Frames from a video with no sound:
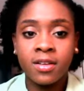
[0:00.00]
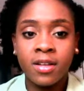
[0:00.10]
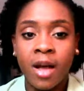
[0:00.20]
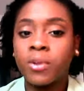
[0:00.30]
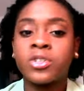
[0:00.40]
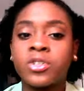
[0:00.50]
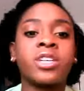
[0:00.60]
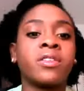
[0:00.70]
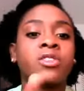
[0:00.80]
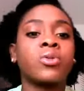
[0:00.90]
I want to
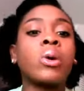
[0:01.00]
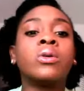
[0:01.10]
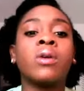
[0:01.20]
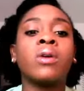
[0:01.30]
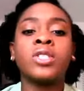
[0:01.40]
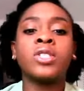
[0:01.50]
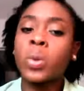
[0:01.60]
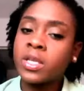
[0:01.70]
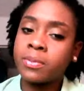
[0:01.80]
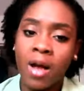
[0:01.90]
share this quote of
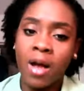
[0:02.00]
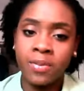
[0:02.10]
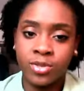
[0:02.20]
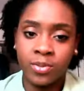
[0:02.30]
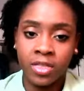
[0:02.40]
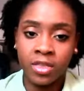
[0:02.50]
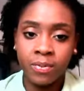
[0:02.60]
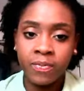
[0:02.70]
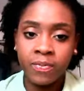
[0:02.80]
Tony Robbins with you.